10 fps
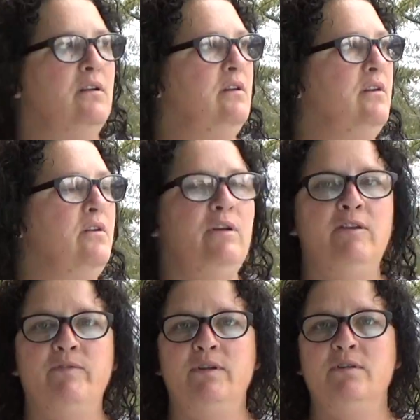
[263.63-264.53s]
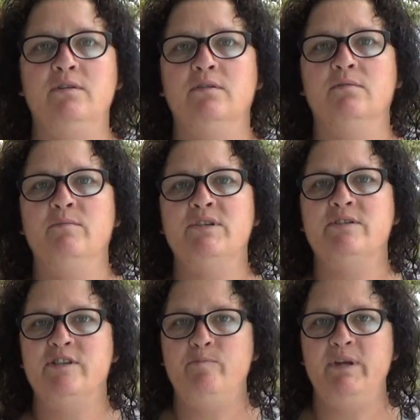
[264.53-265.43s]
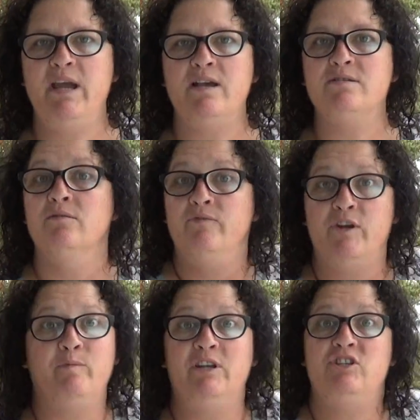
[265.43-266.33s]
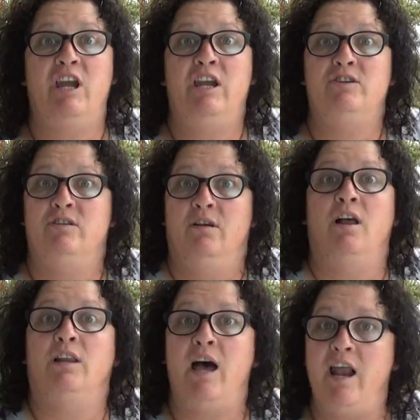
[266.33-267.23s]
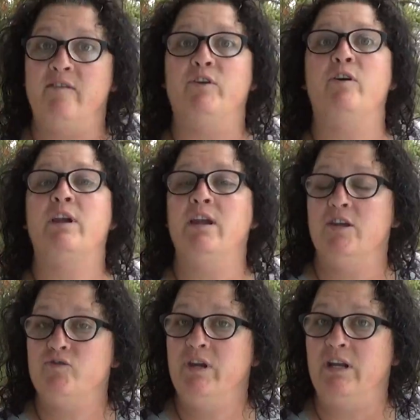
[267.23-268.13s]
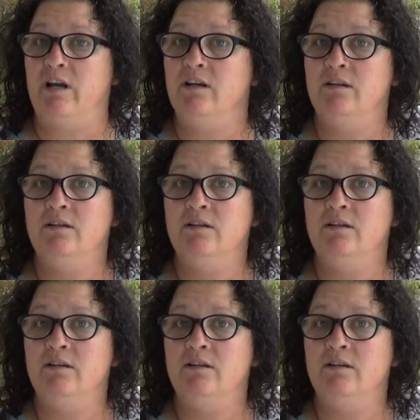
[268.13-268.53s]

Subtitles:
even Mississippi has fundamentally changed a lot after Hurricane Katrina.